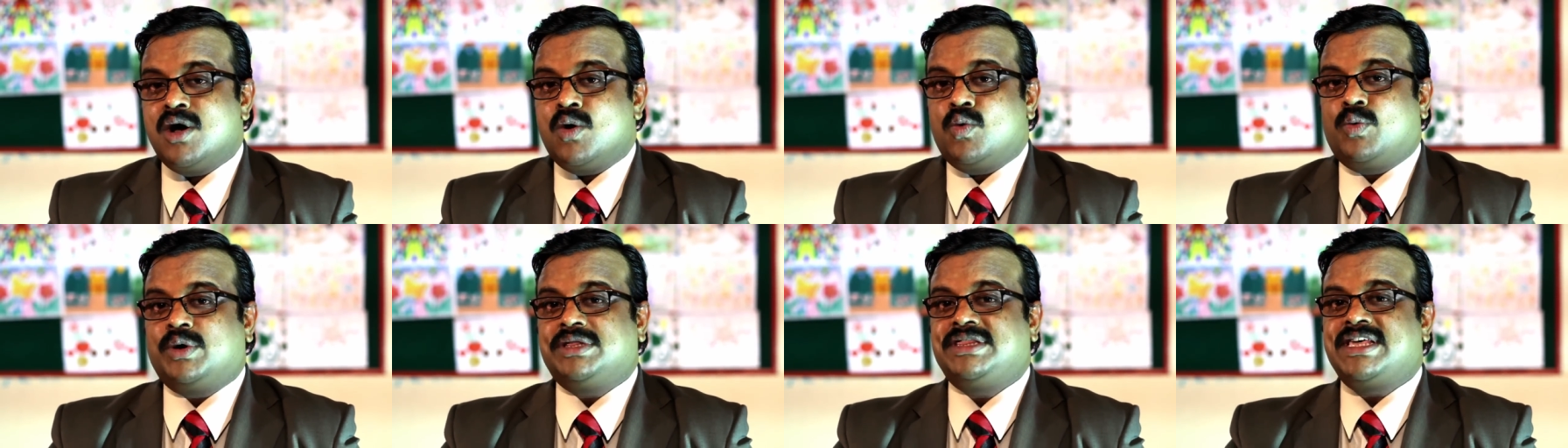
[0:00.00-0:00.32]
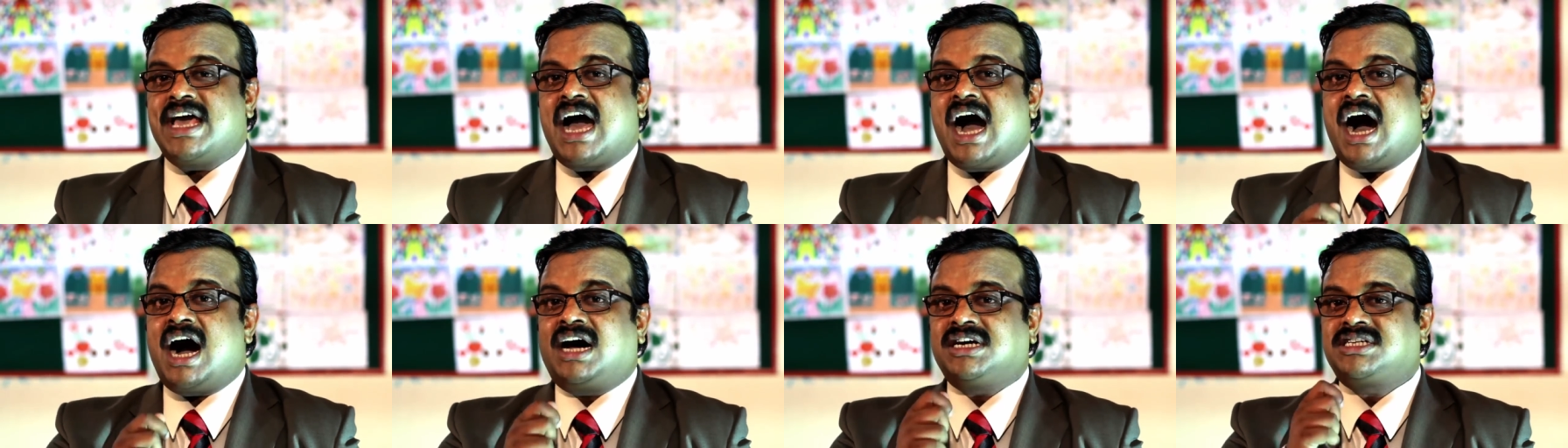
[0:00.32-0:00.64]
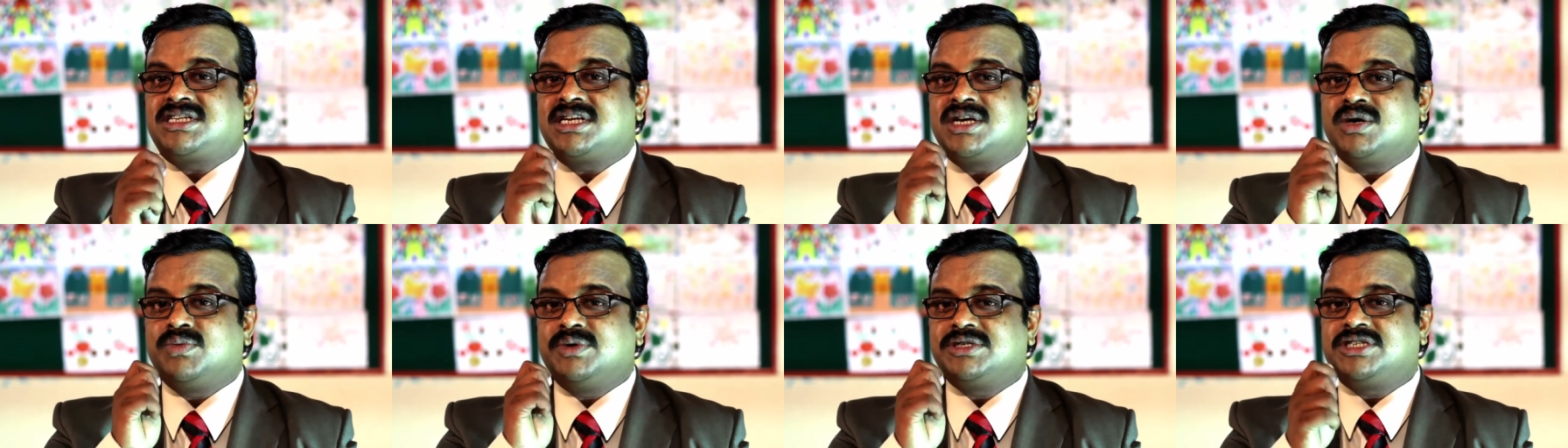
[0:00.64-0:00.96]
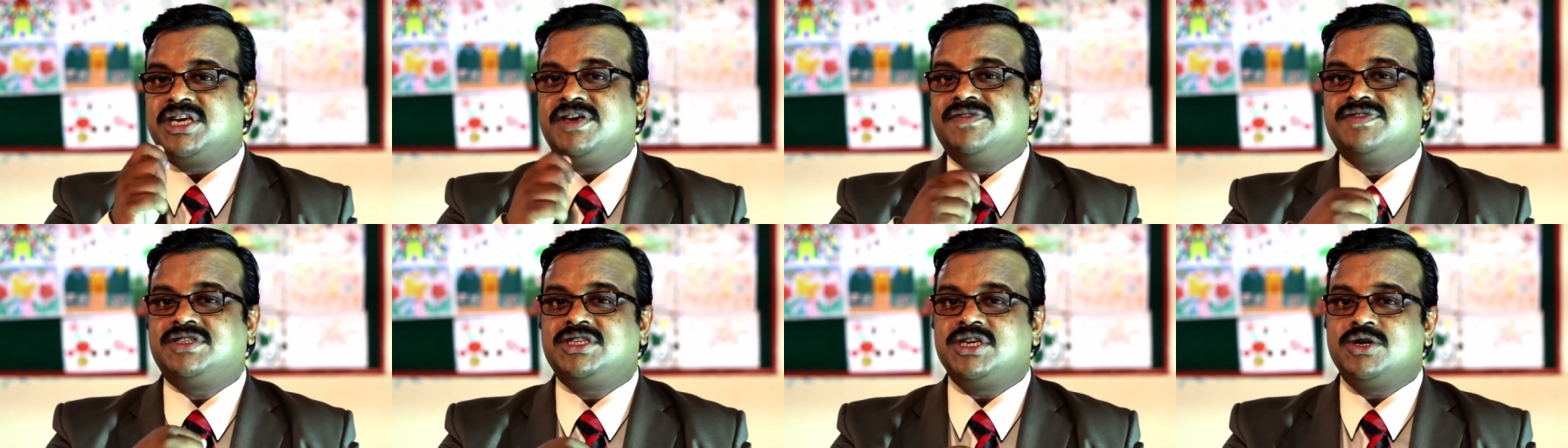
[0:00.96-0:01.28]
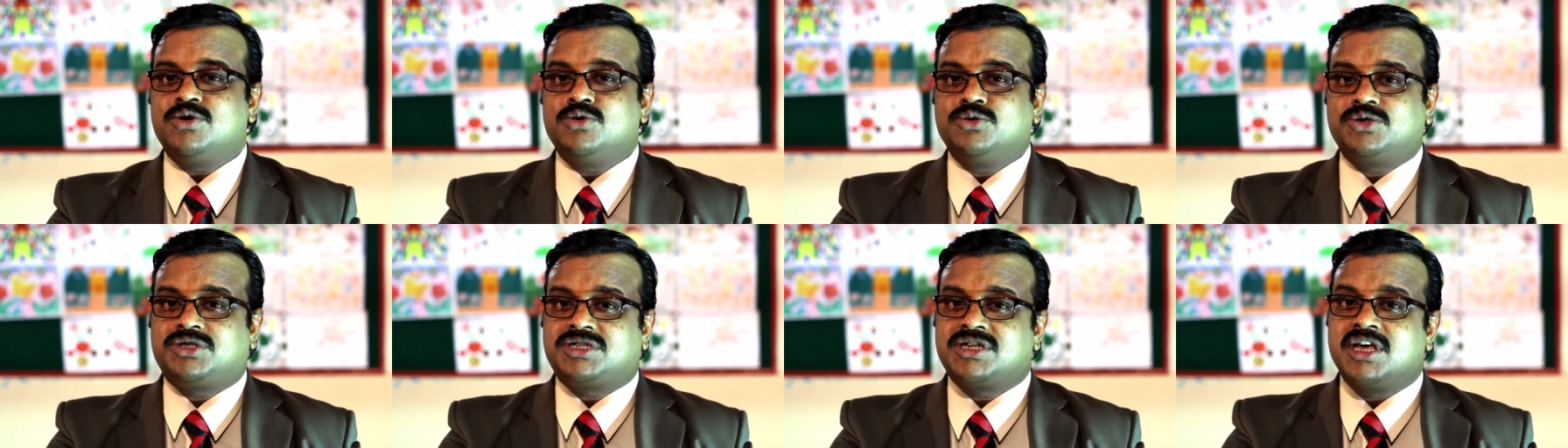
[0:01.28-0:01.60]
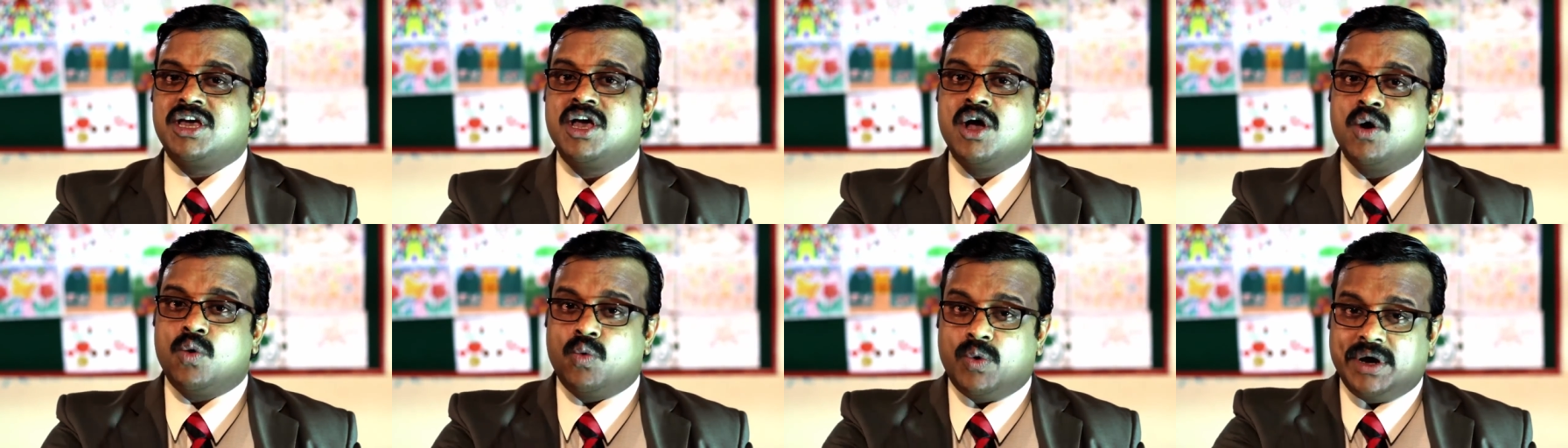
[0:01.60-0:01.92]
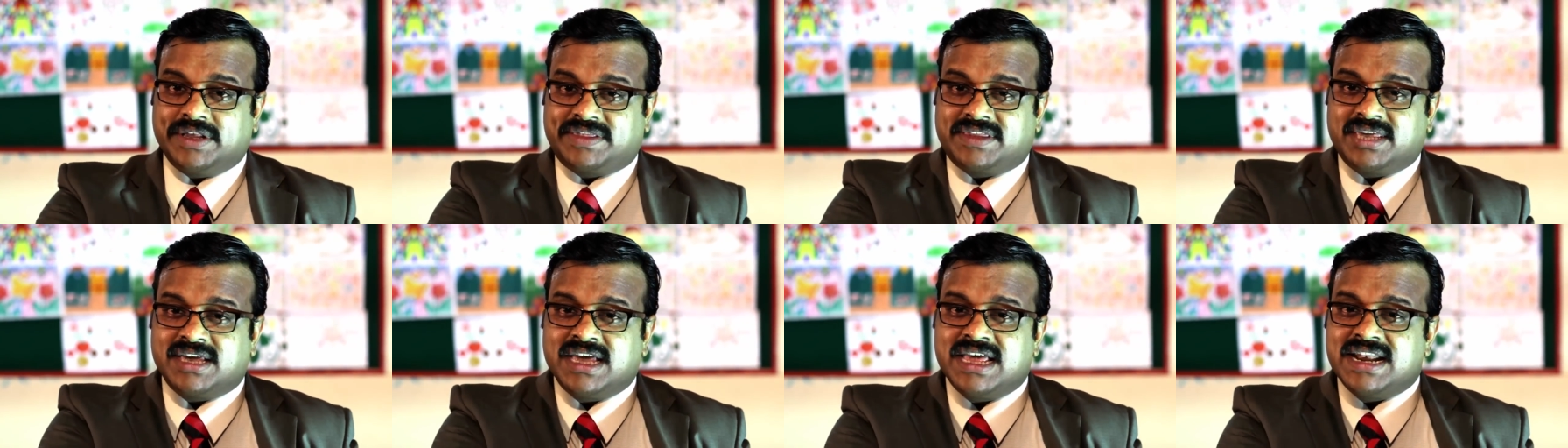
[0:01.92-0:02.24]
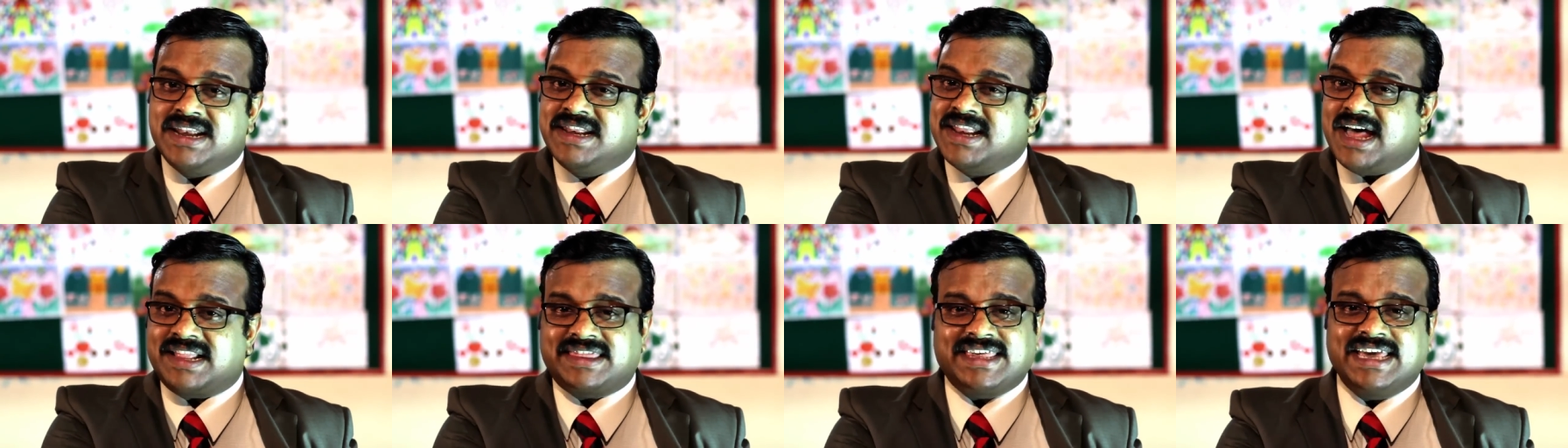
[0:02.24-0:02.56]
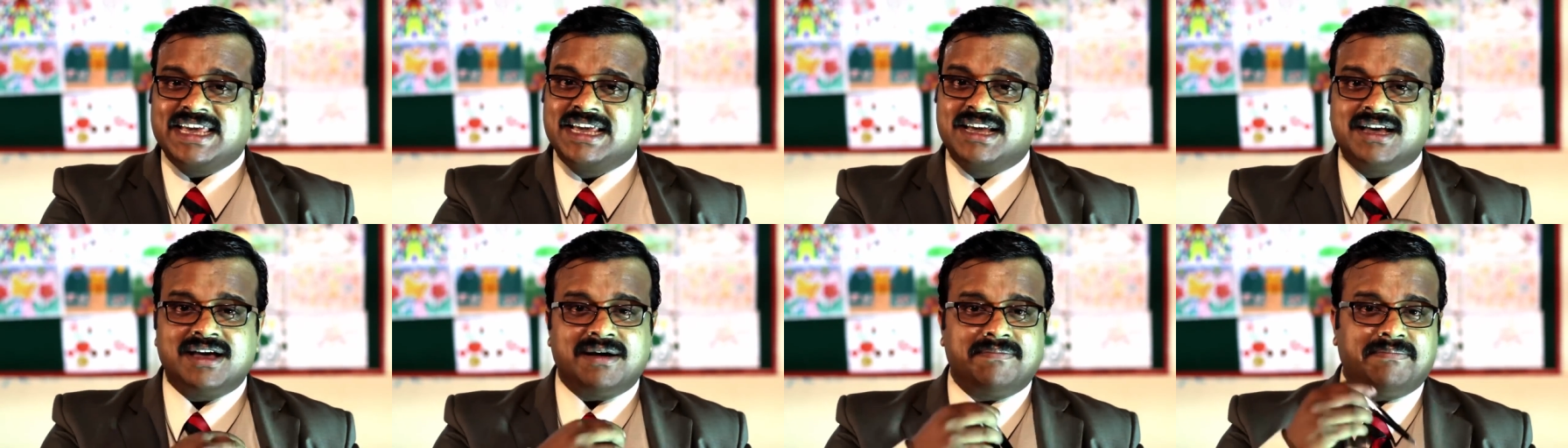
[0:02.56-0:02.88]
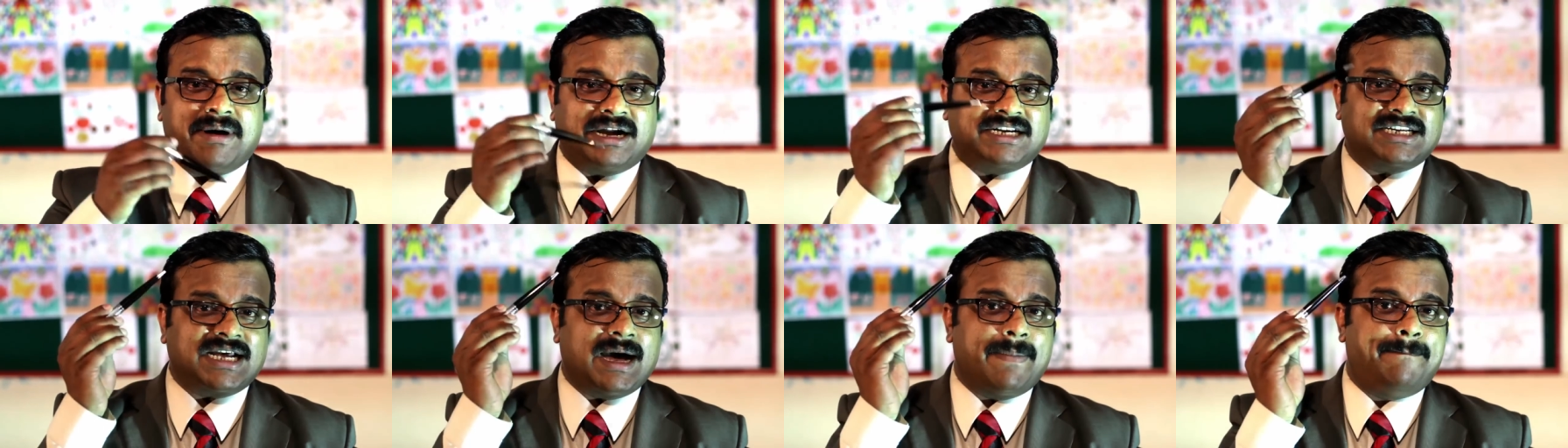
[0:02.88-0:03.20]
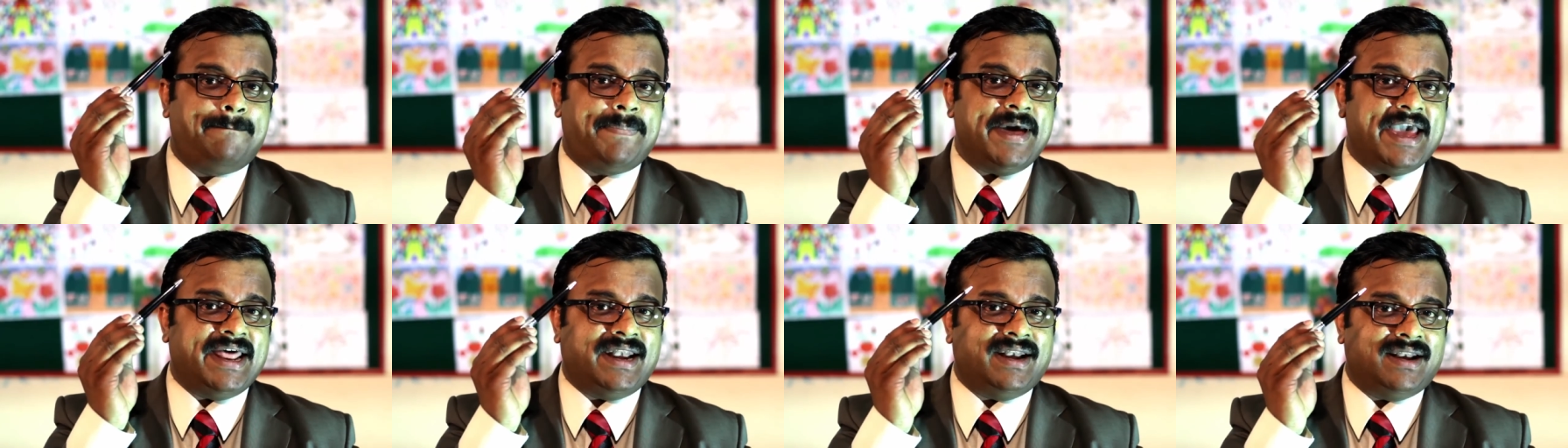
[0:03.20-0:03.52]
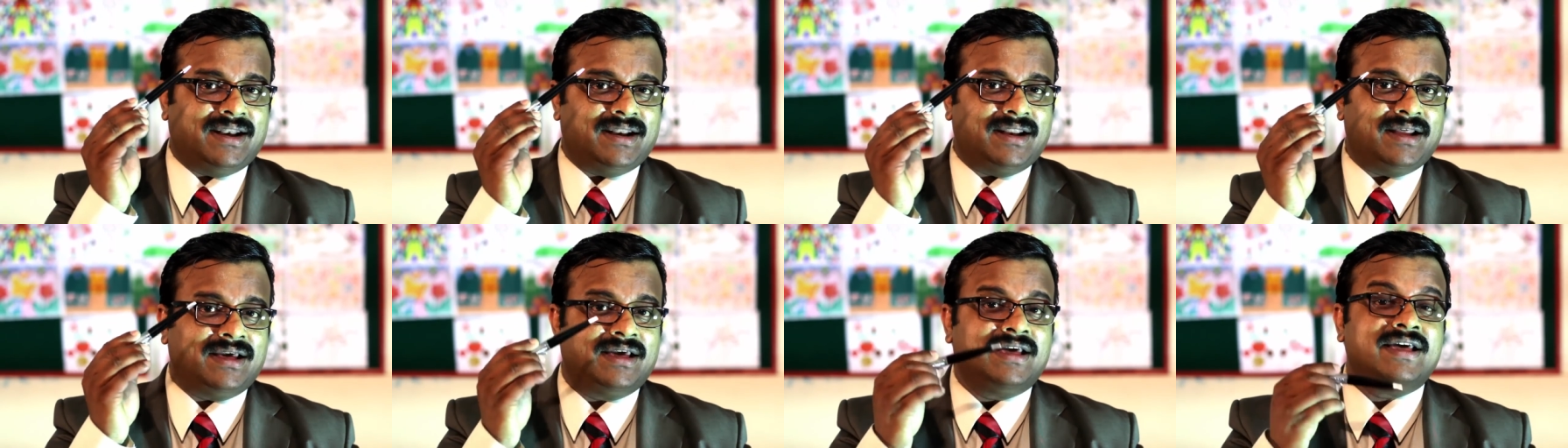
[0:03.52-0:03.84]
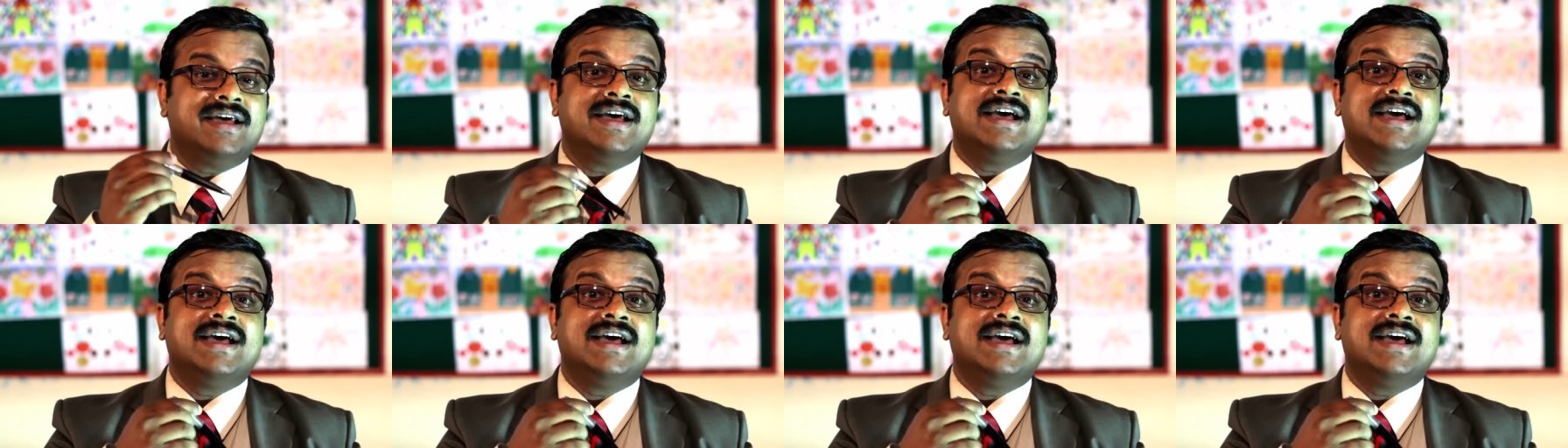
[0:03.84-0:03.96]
with the art which he's used with nothing but a pen.